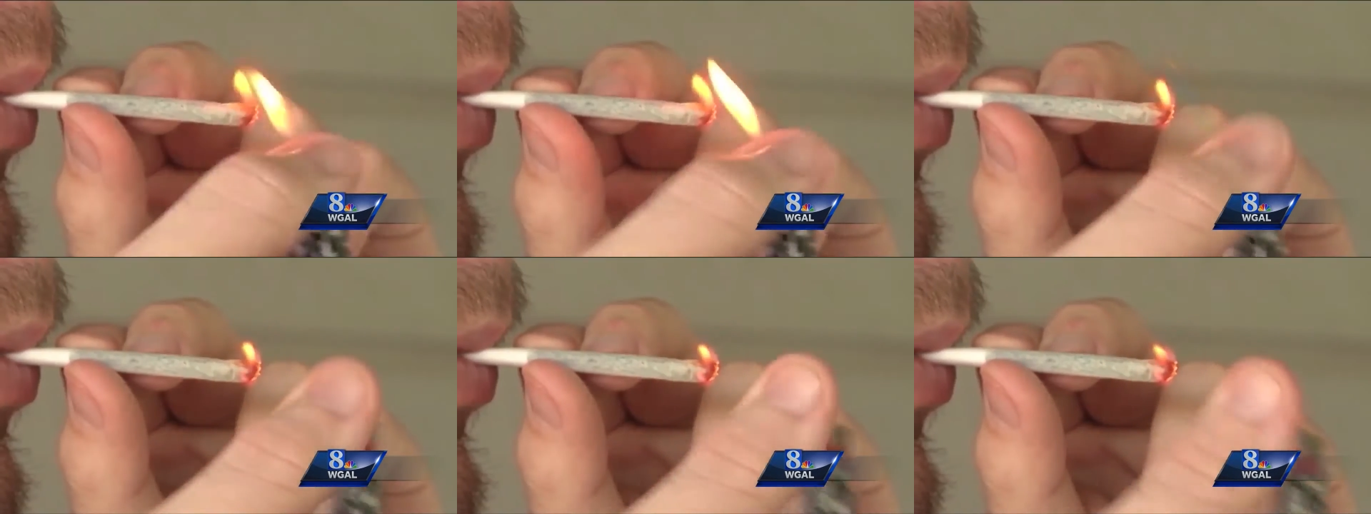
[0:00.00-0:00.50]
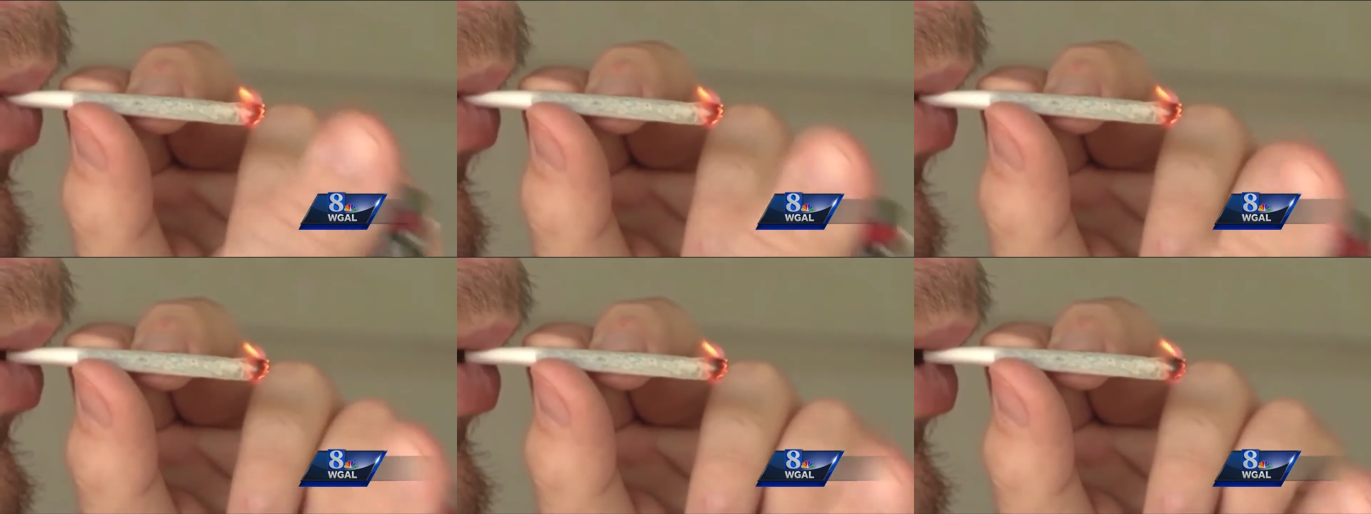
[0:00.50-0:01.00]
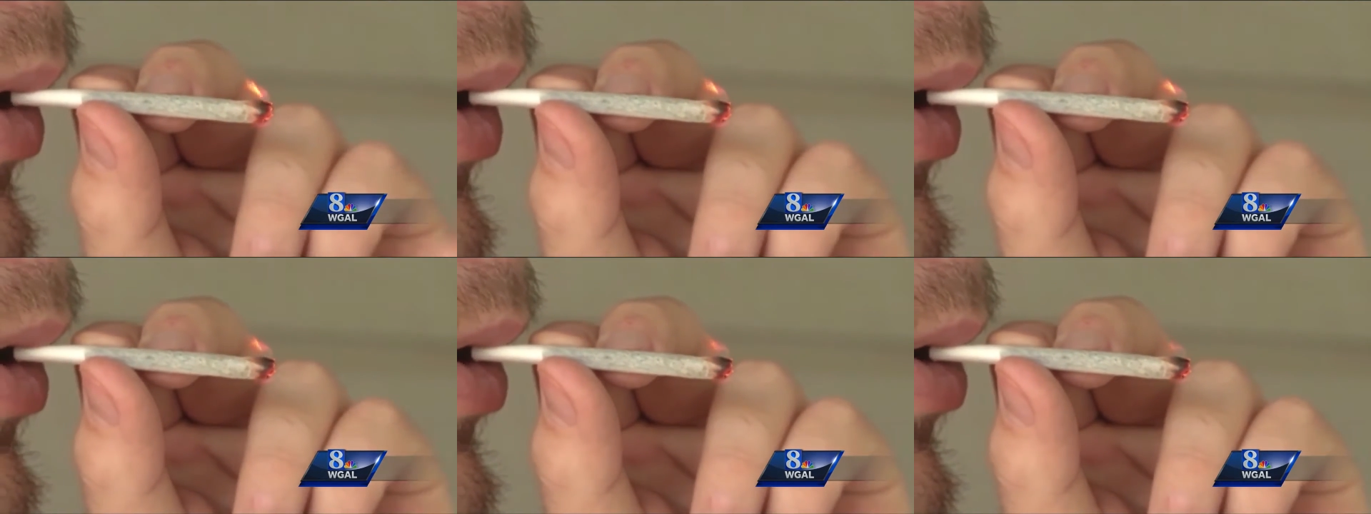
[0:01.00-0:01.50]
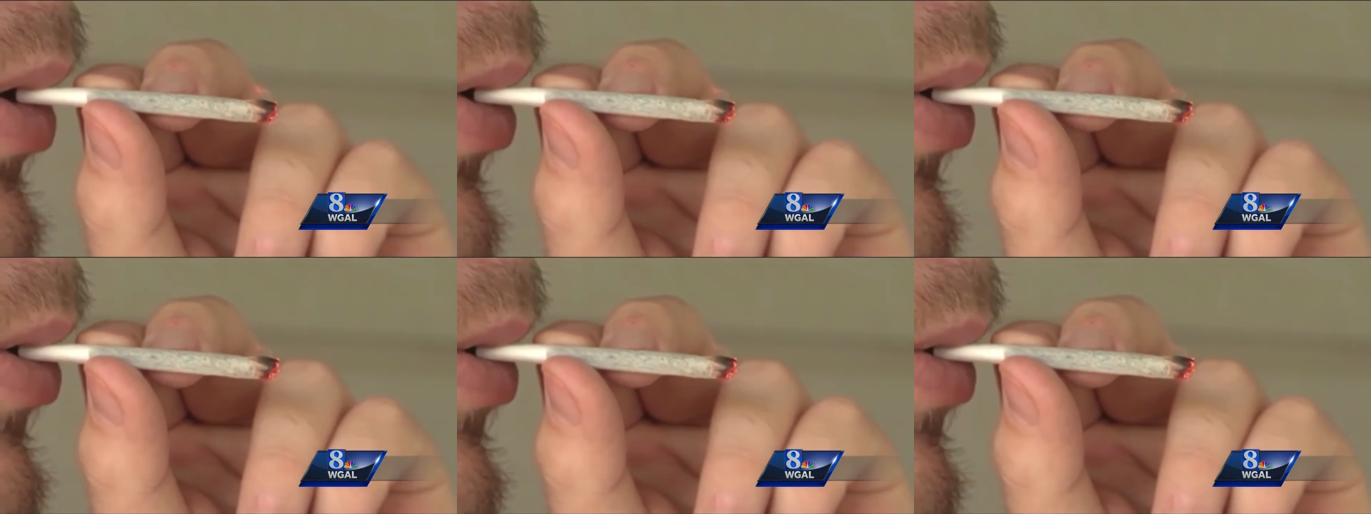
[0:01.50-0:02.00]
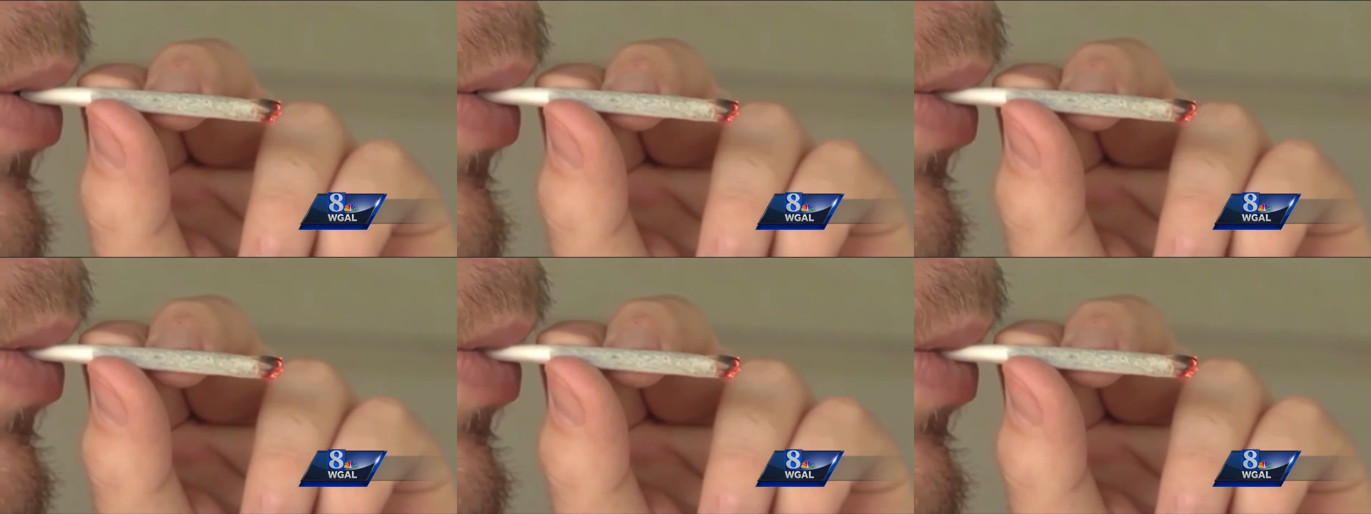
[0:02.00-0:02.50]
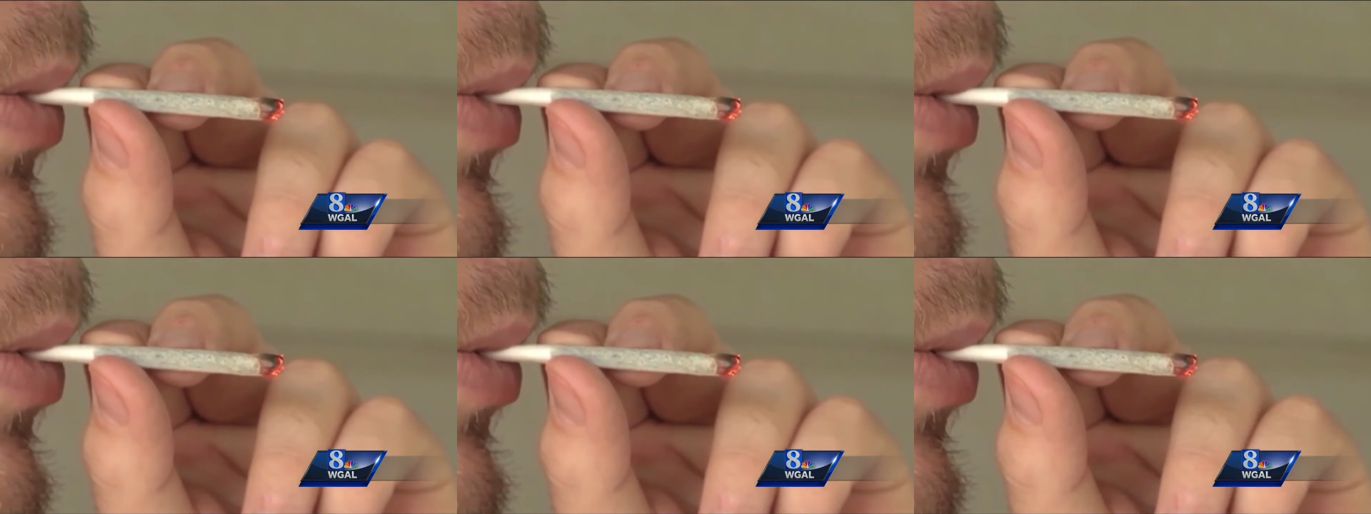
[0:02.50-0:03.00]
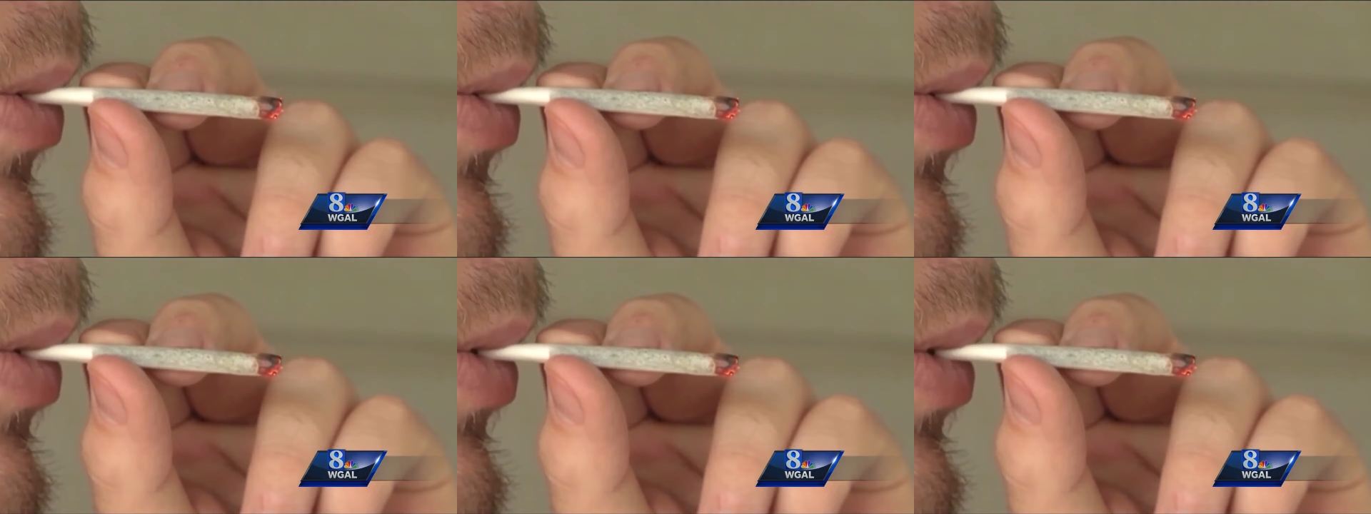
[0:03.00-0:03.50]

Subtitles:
(no speaker visible)